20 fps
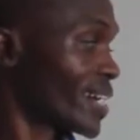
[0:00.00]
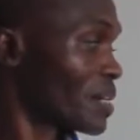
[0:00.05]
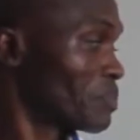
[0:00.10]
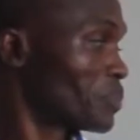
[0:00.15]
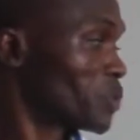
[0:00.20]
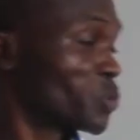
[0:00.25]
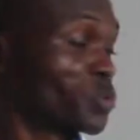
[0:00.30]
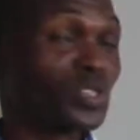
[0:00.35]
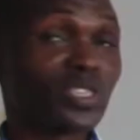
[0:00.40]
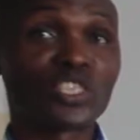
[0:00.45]

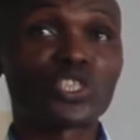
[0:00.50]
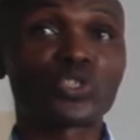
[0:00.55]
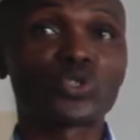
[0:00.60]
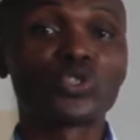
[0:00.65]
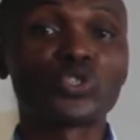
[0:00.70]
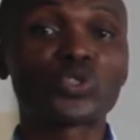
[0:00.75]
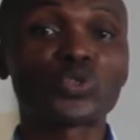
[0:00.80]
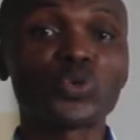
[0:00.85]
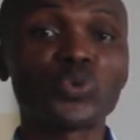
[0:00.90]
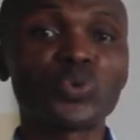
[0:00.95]
welcome to
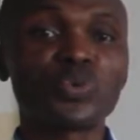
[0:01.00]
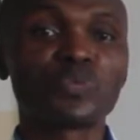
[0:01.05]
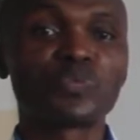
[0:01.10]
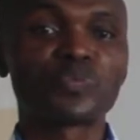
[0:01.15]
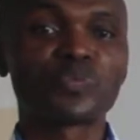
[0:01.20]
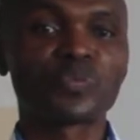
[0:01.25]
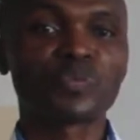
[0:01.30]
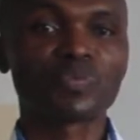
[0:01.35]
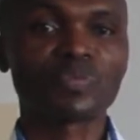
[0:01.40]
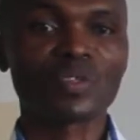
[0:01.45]
session 2
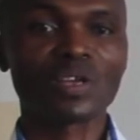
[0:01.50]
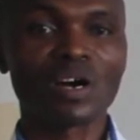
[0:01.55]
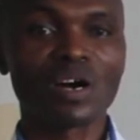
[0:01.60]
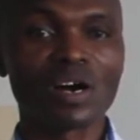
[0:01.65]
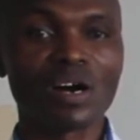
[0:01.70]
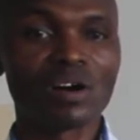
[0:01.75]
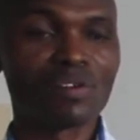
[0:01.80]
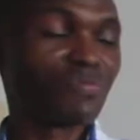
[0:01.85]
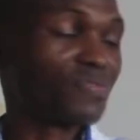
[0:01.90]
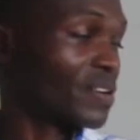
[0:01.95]

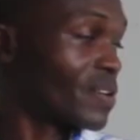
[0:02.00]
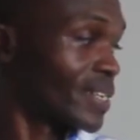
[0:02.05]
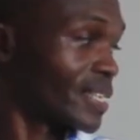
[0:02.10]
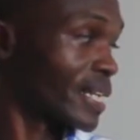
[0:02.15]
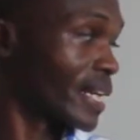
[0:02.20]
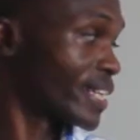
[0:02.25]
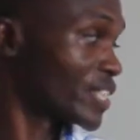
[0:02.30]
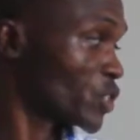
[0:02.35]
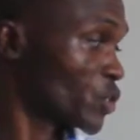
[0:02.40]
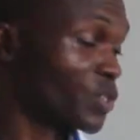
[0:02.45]
of
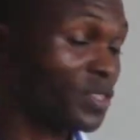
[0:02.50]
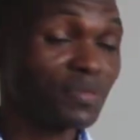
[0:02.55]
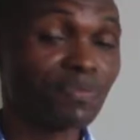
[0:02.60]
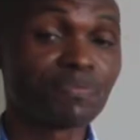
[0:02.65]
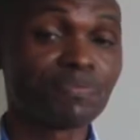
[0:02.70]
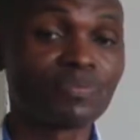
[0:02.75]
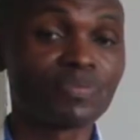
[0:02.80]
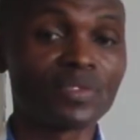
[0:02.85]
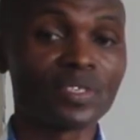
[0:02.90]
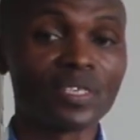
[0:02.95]
our lesson.
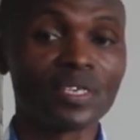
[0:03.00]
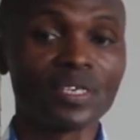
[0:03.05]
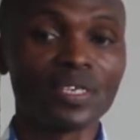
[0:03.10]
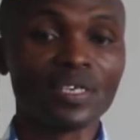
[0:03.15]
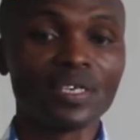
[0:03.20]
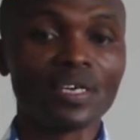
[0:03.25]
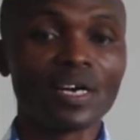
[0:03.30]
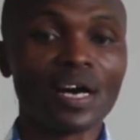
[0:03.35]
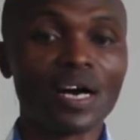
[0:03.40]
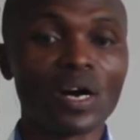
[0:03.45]

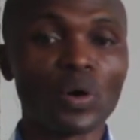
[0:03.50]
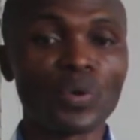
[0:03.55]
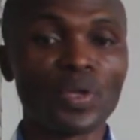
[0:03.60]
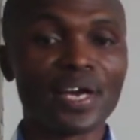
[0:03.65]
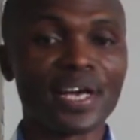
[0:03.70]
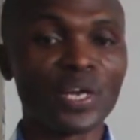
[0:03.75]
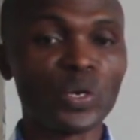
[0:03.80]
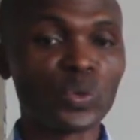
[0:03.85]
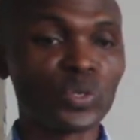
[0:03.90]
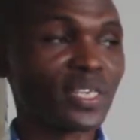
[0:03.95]
We
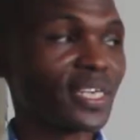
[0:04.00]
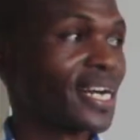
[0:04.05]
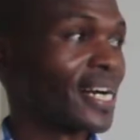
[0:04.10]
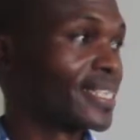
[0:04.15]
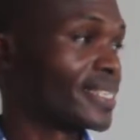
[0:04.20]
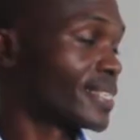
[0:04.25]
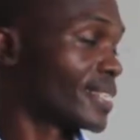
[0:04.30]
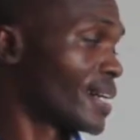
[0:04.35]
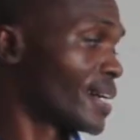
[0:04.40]
are looking at